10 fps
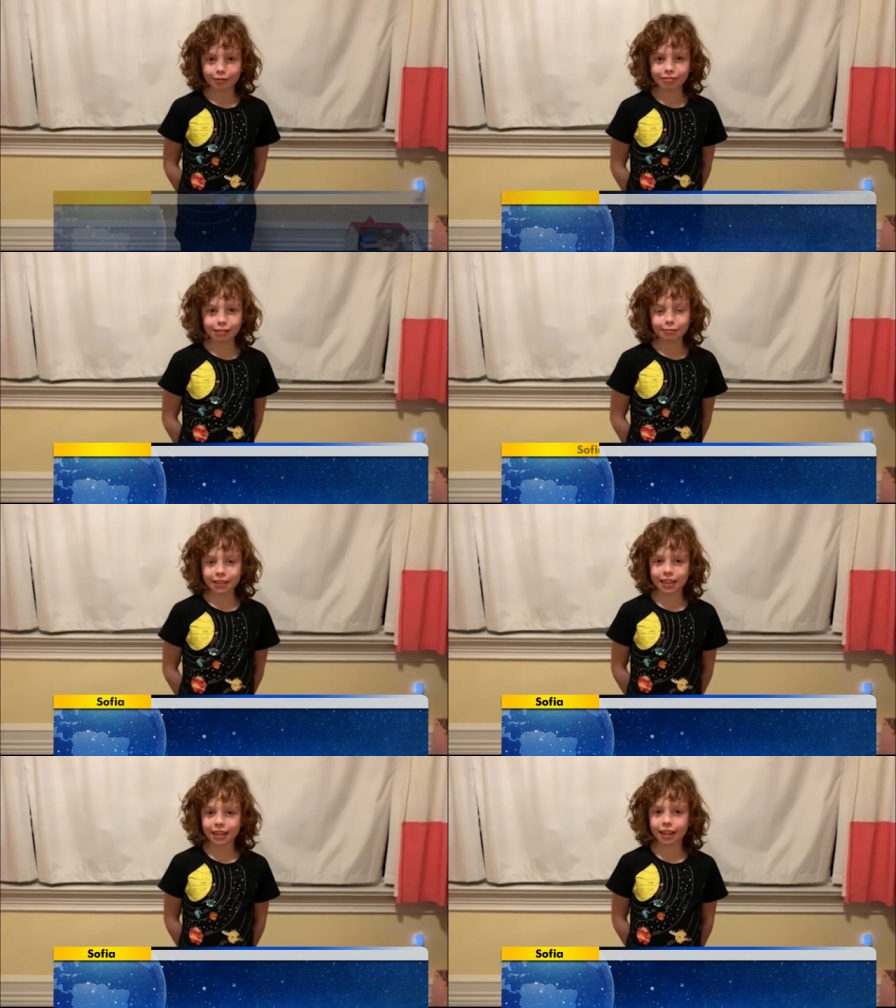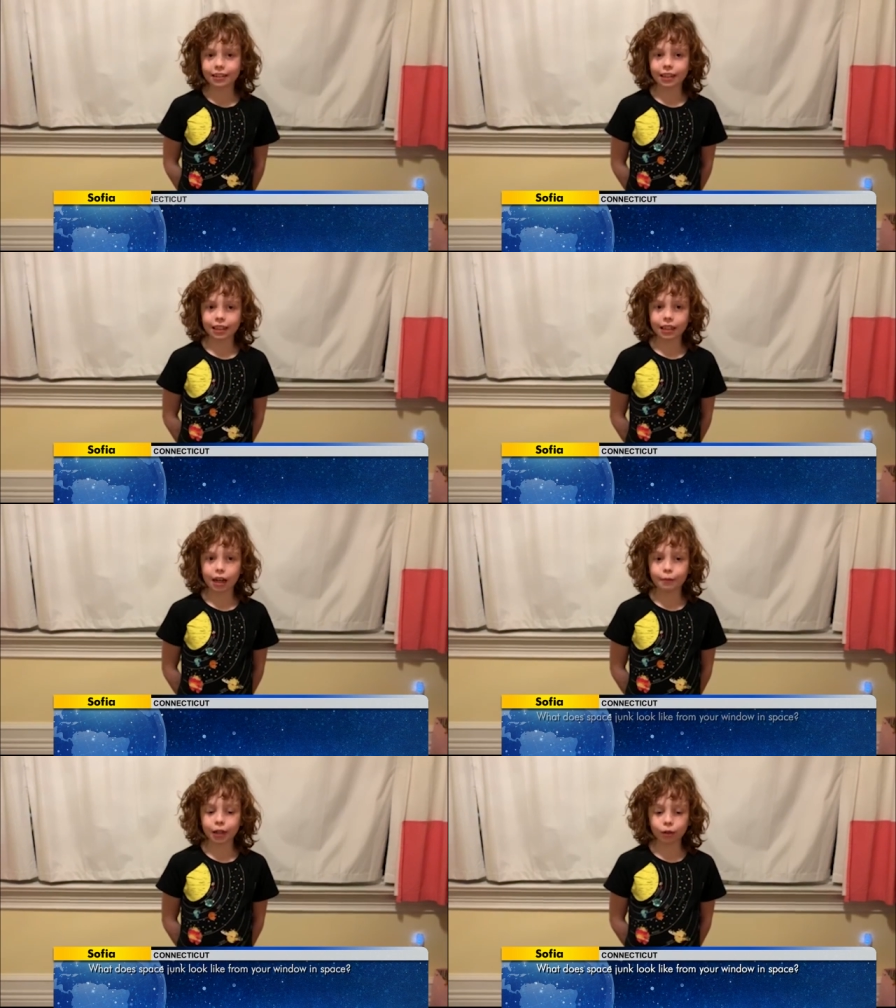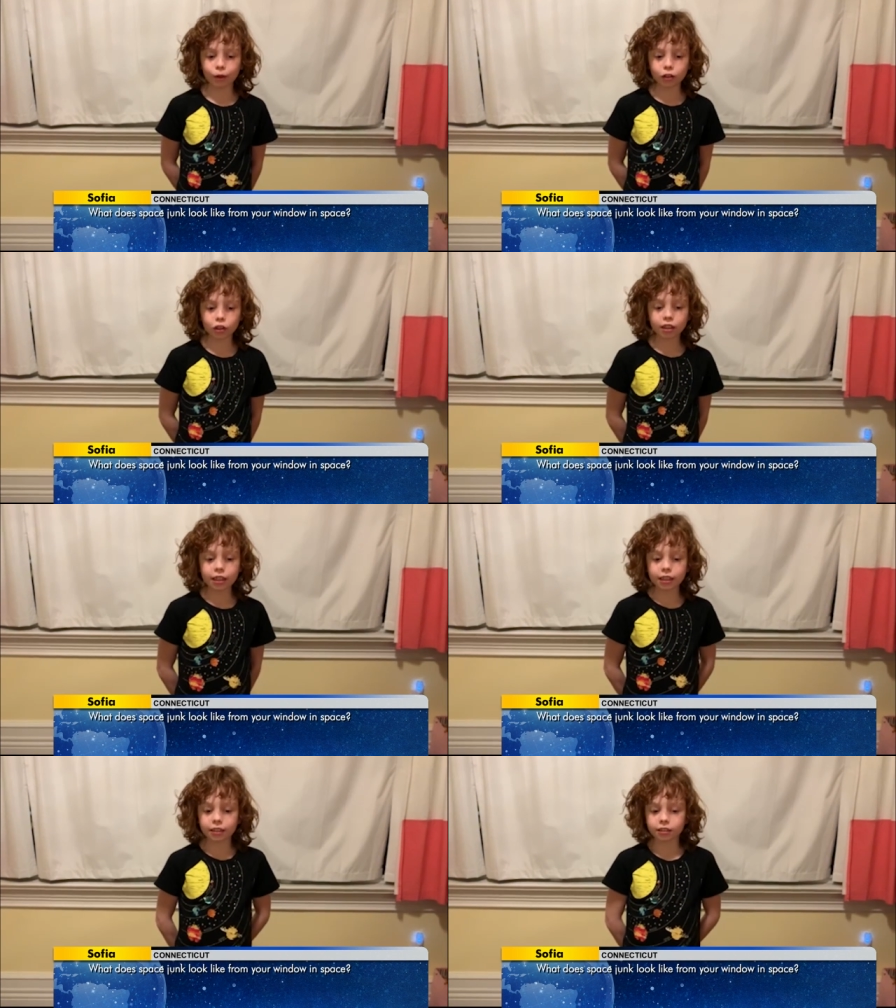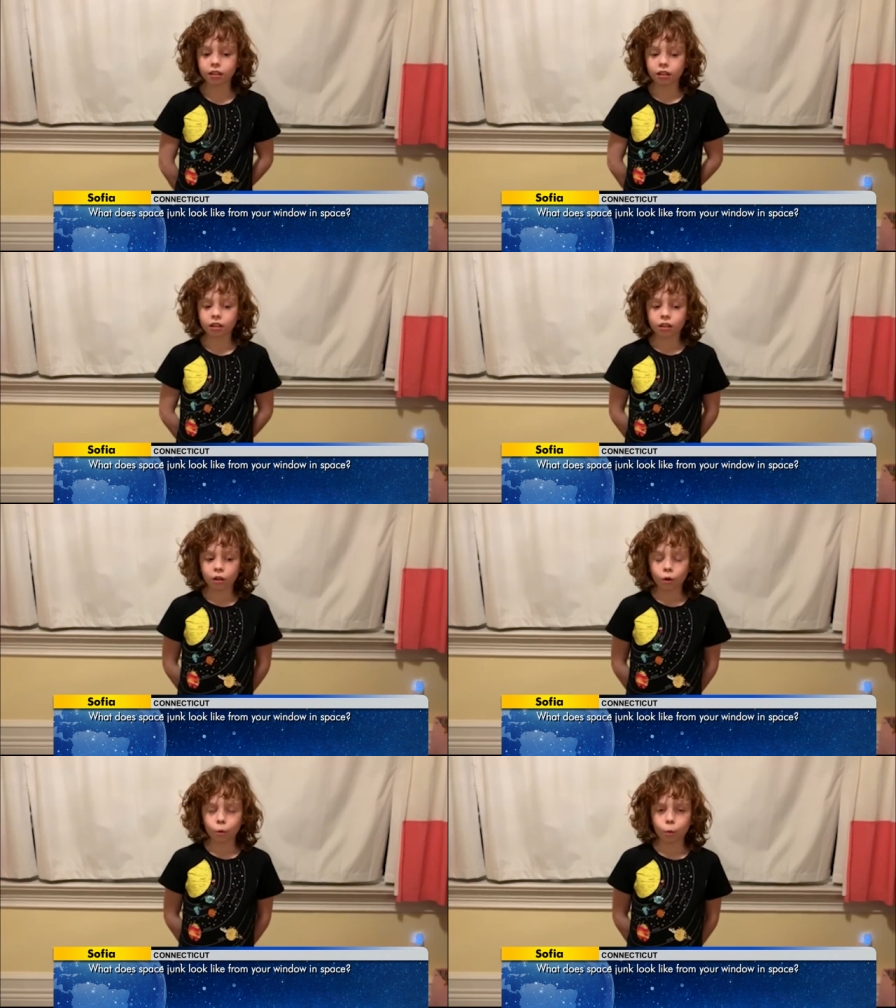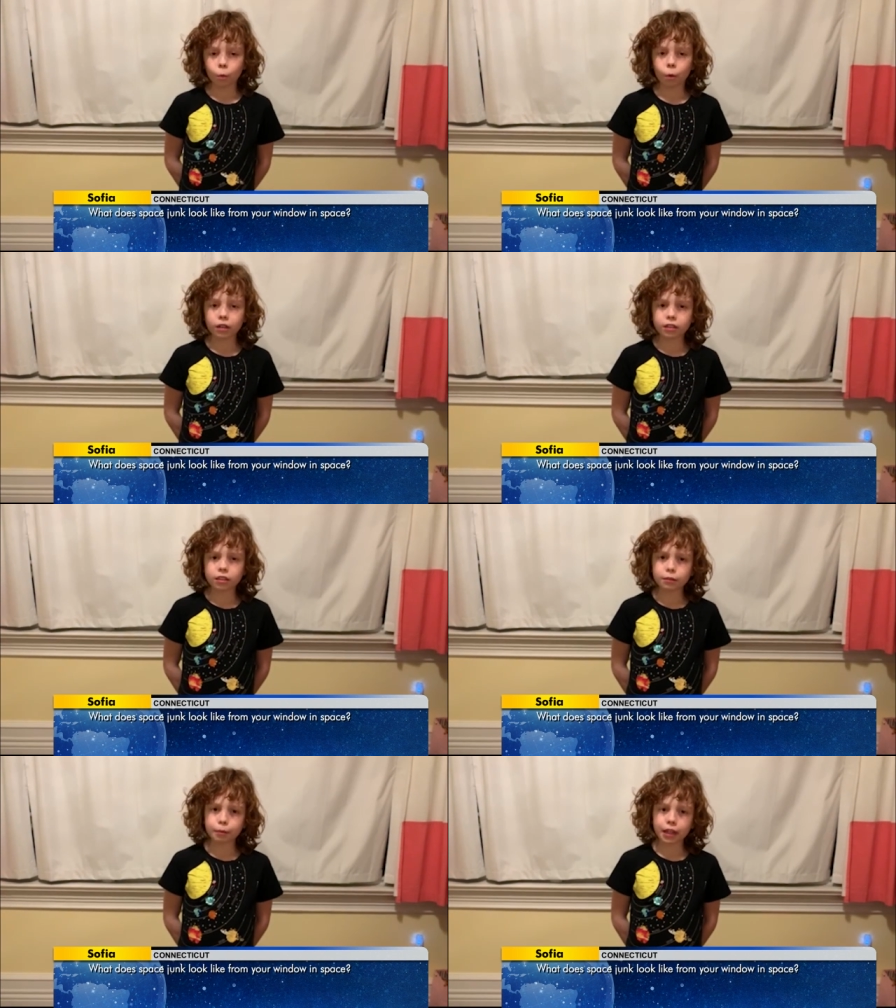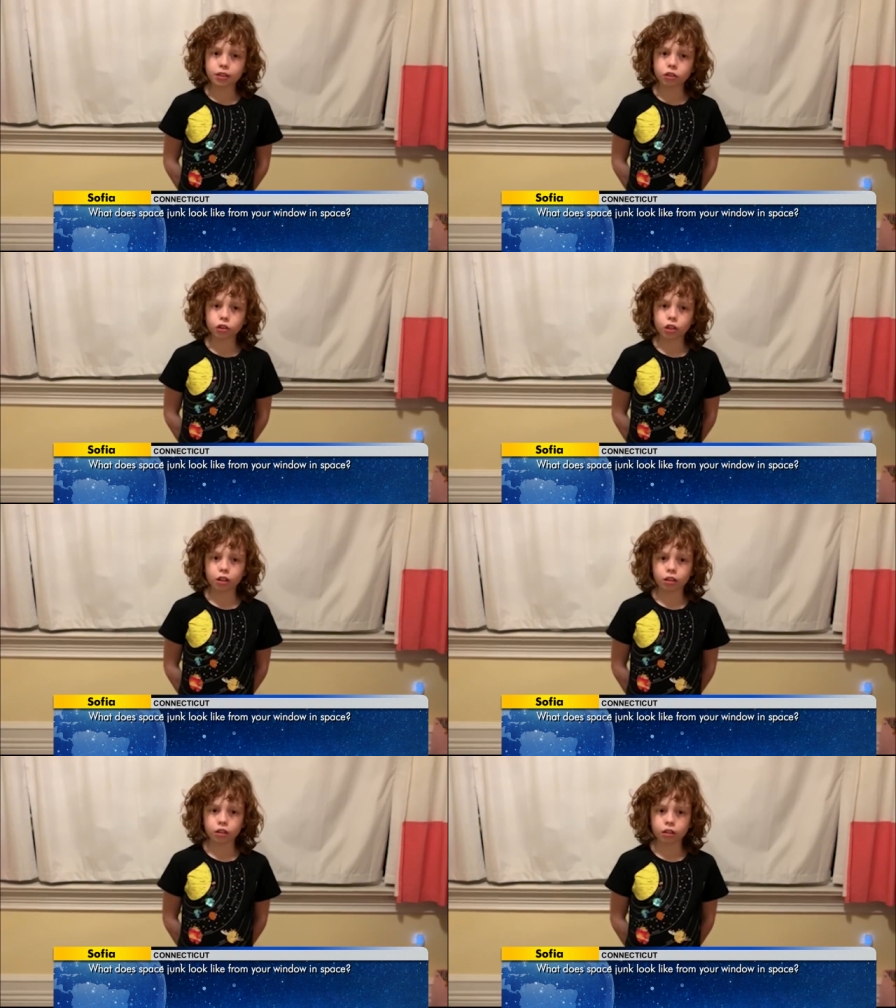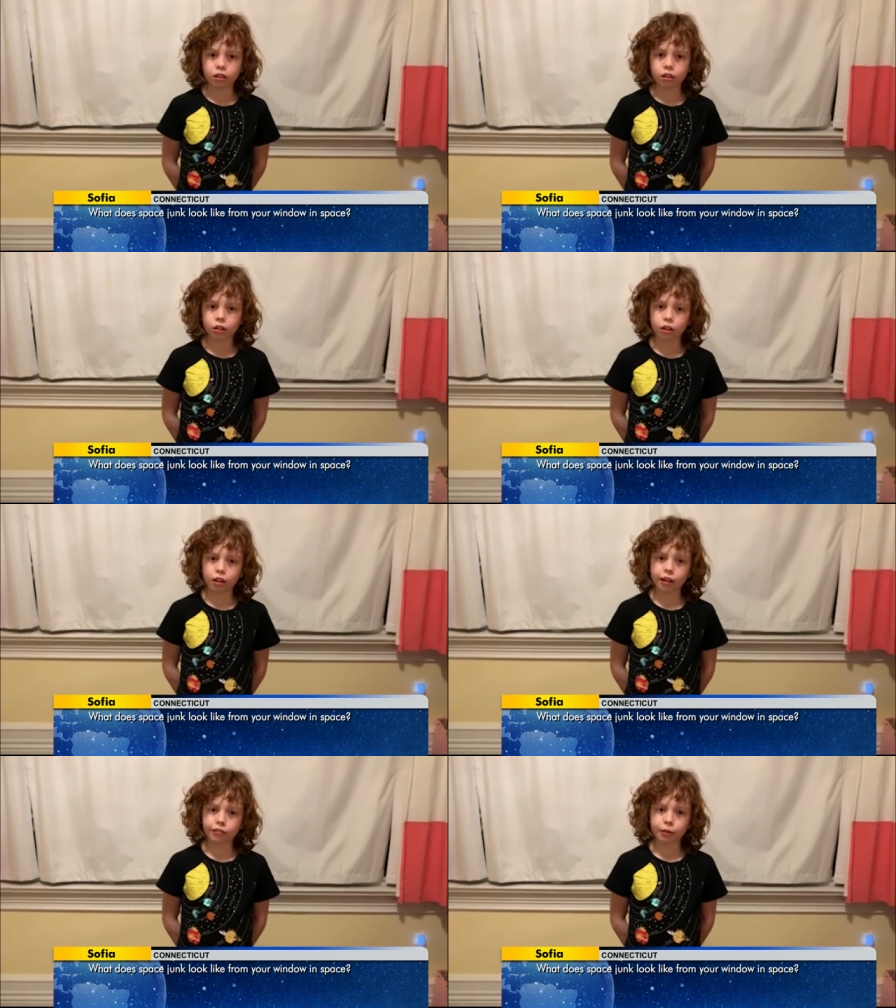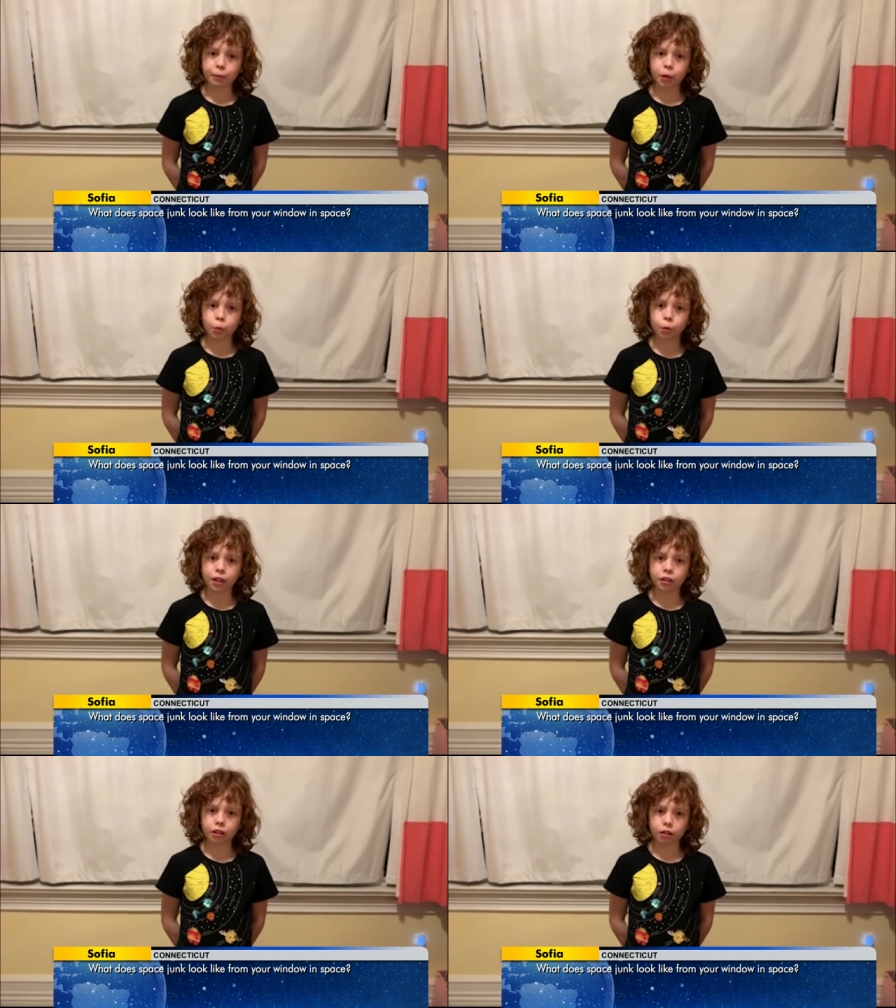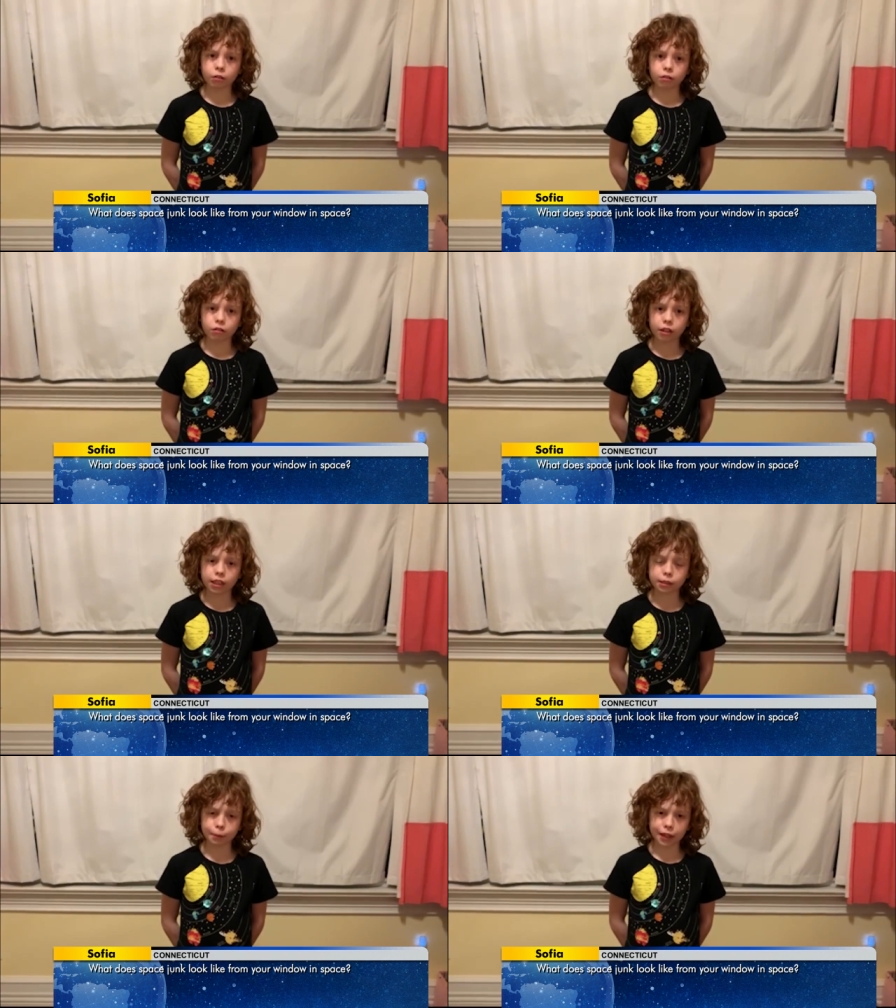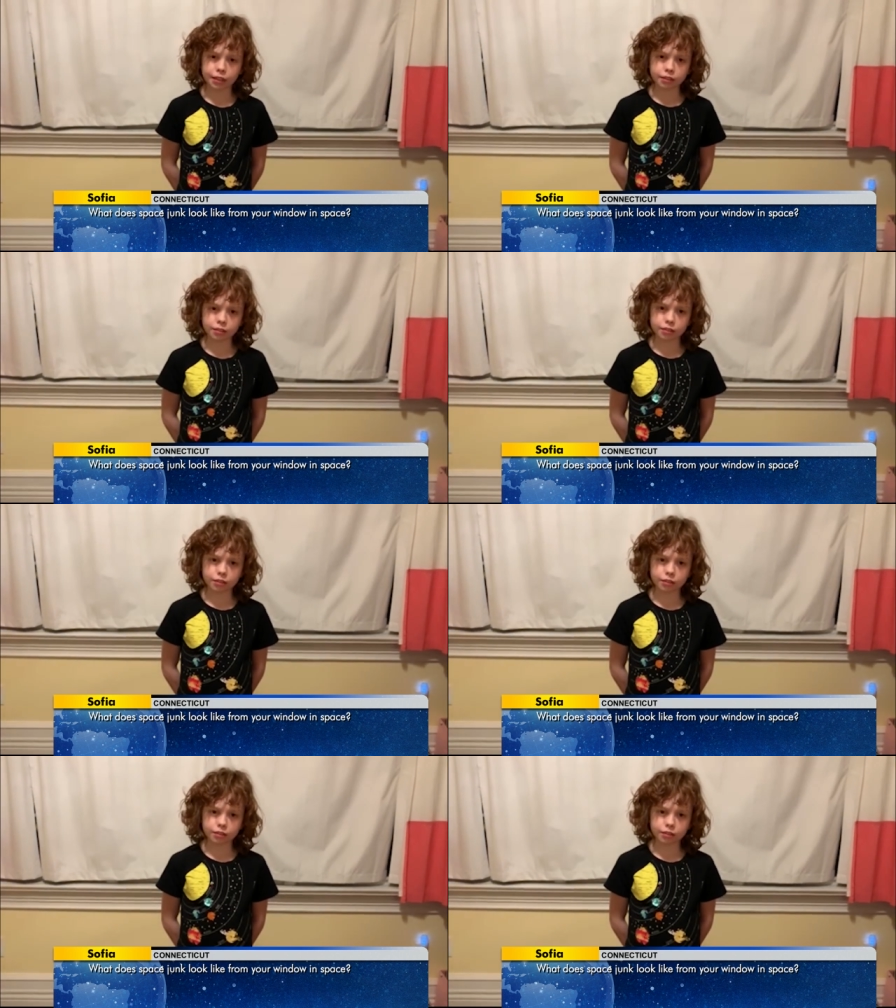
I'm from Connecticut, and my question is, what does space junk look like from your window in space?